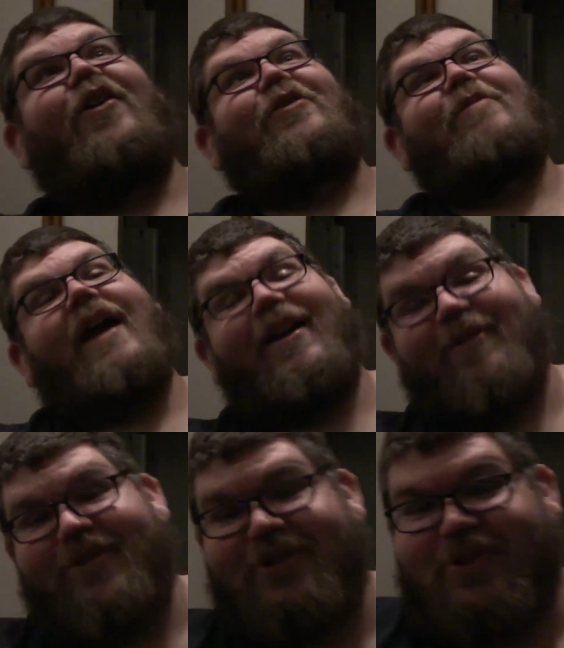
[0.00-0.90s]

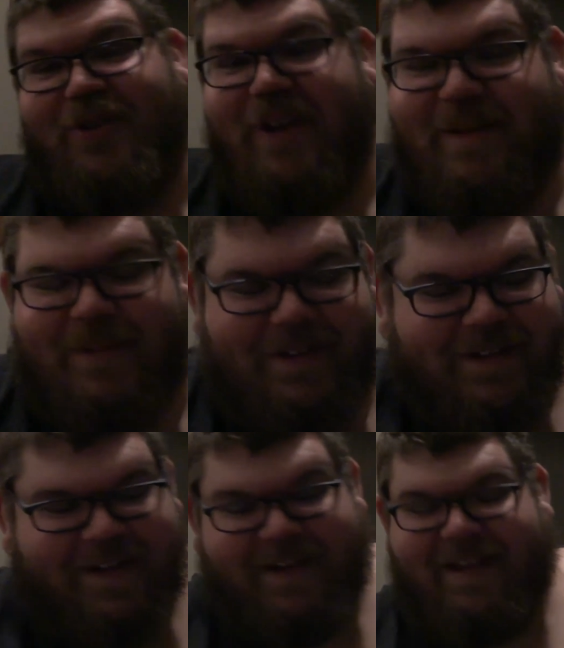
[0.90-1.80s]
backwards screaming.
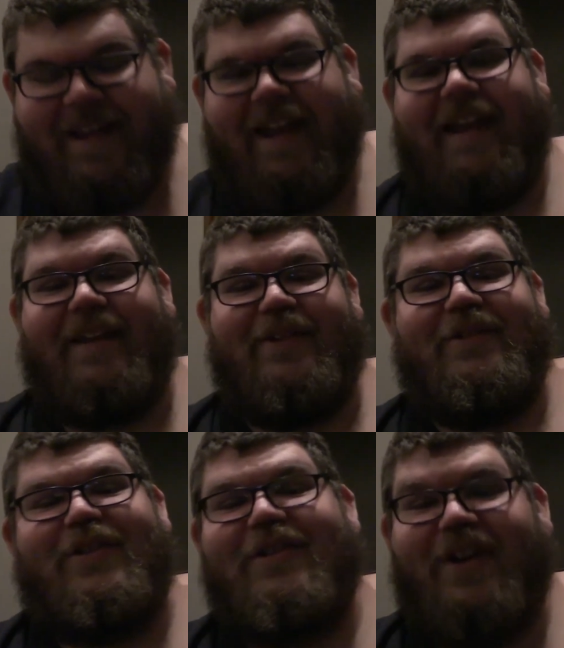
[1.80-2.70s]
And
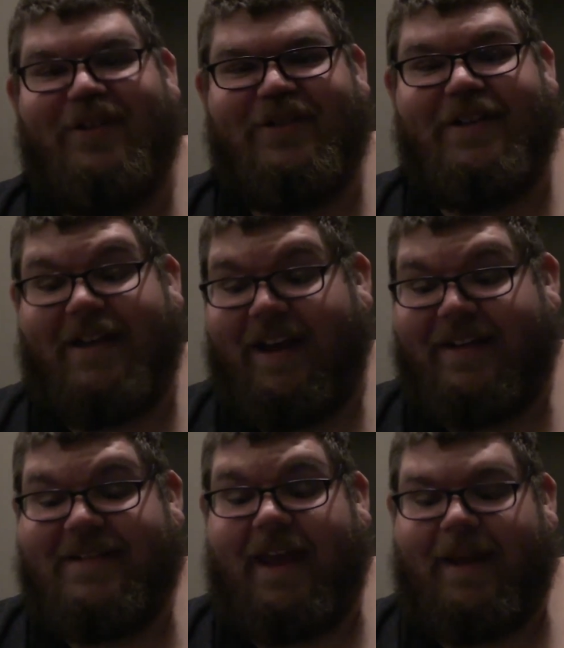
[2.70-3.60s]
she thought she'd have got
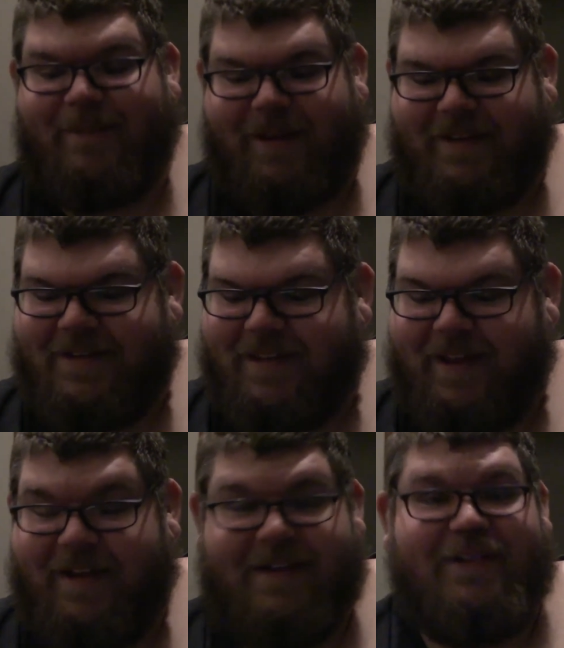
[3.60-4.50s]
attacked by this
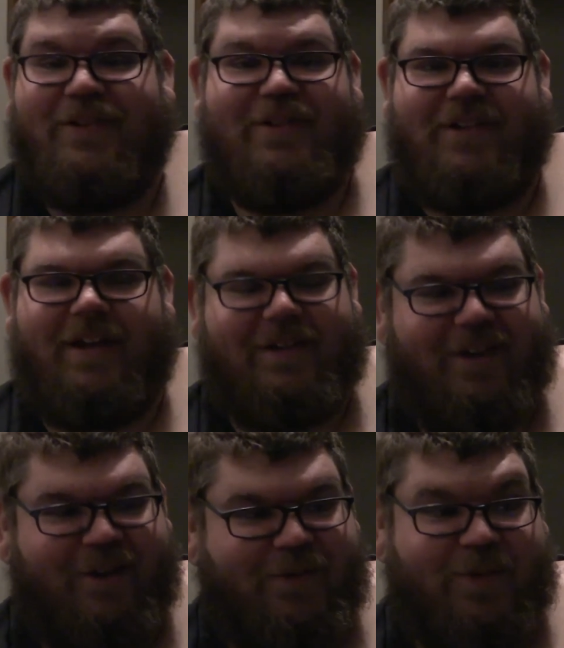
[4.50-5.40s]
thing. And it just takes
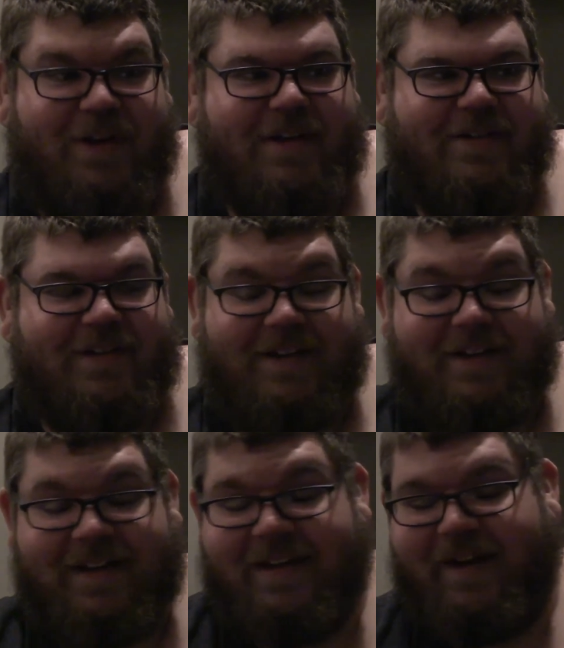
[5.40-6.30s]
off. We didn't see it
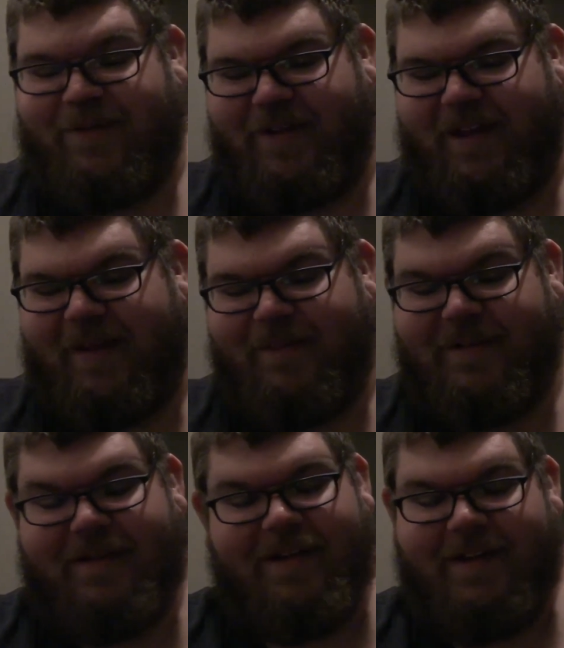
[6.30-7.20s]
again after that. But
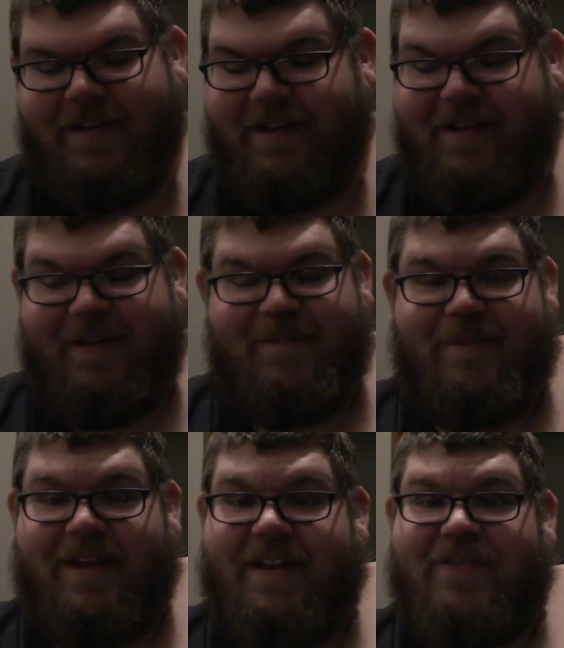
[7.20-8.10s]

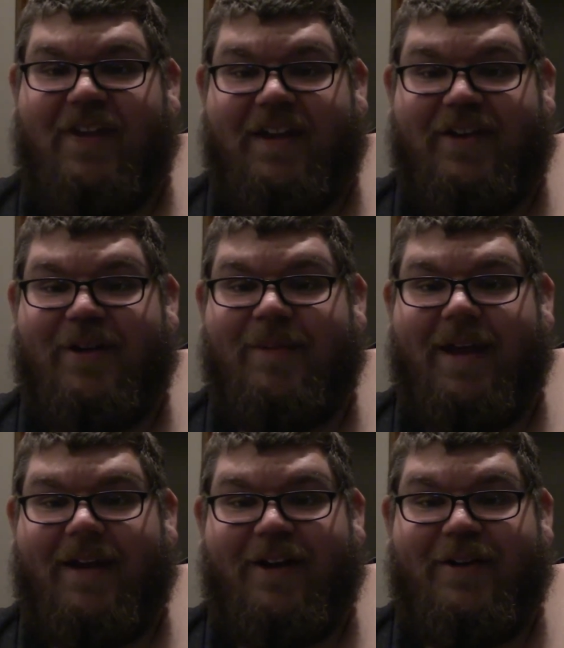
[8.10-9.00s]
man, that thing come
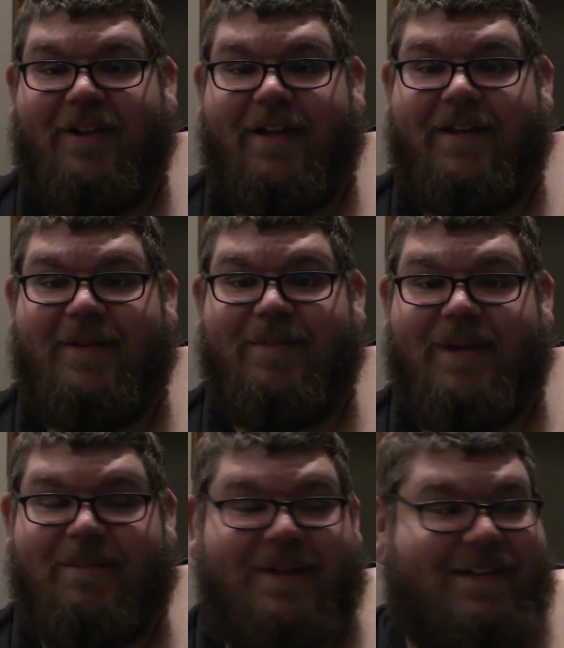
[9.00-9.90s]
at her like it
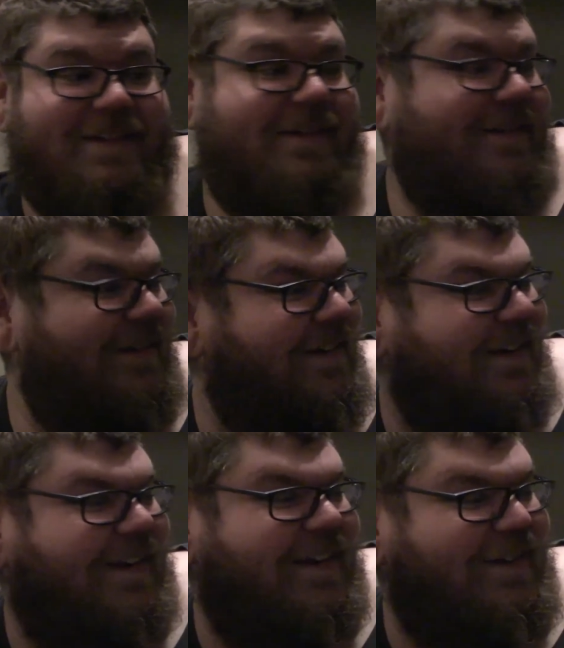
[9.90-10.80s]
meant business.
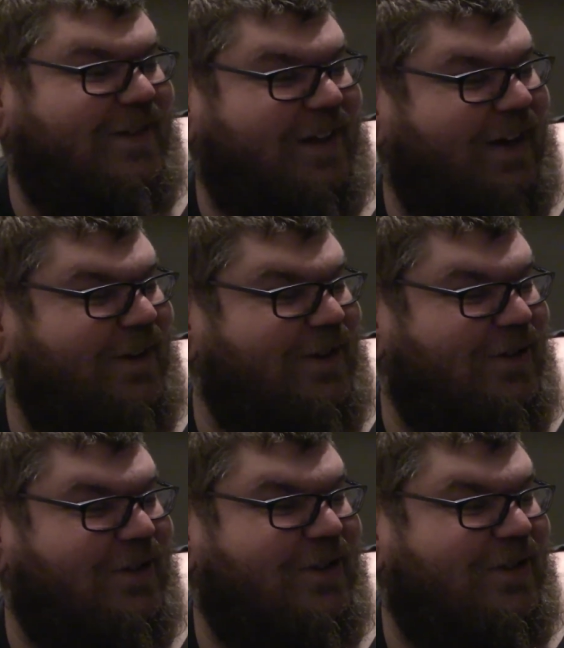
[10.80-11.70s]
Scared the
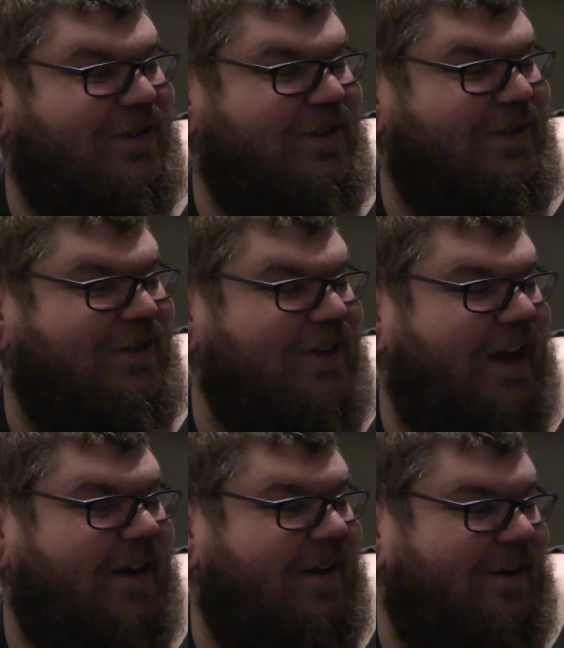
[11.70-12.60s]

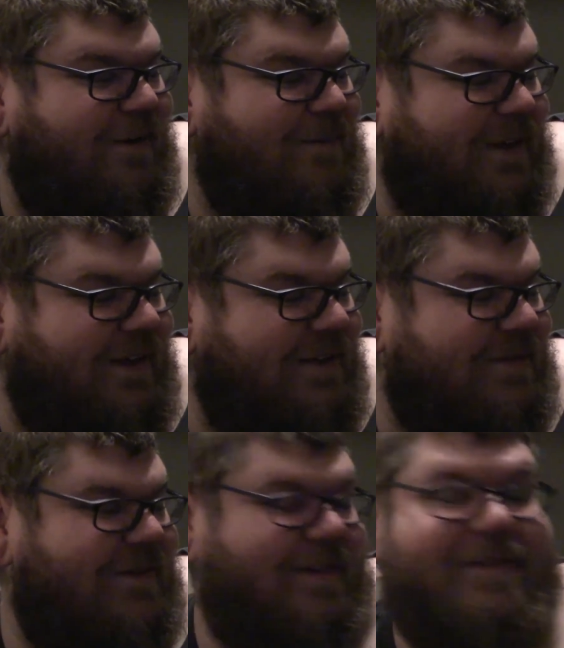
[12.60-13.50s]
out of her, man. So